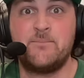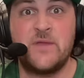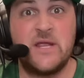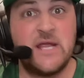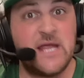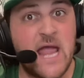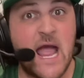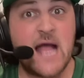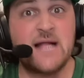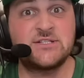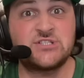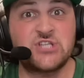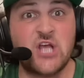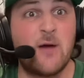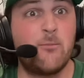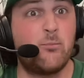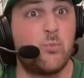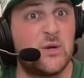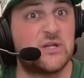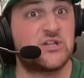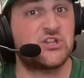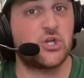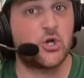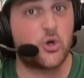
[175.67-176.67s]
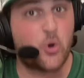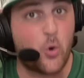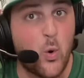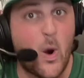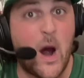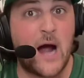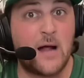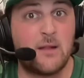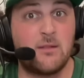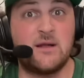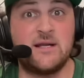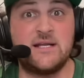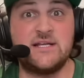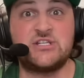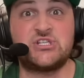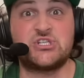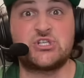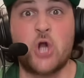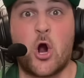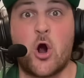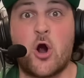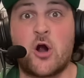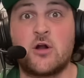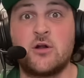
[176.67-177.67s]
He ends up with the quality
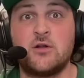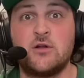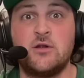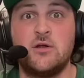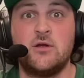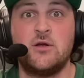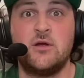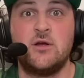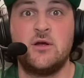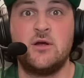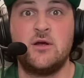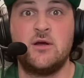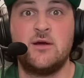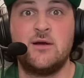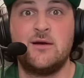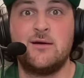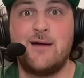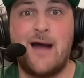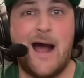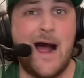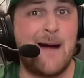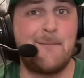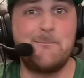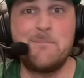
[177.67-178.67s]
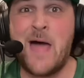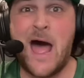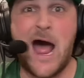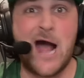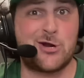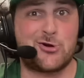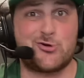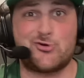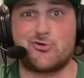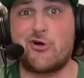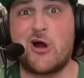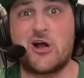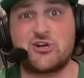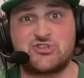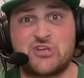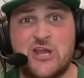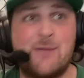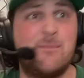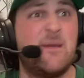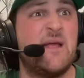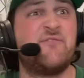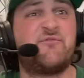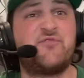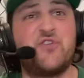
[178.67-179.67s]
start. I'm not
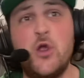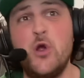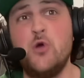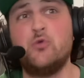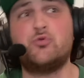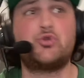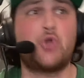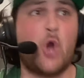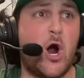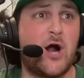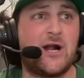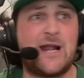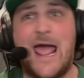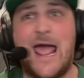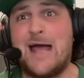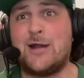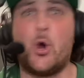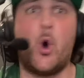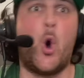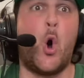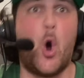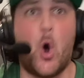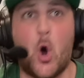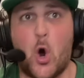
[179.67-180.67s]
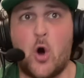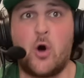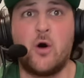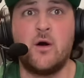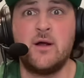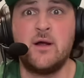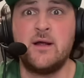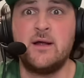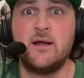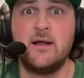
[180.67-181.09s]
crushing him. If you thought at all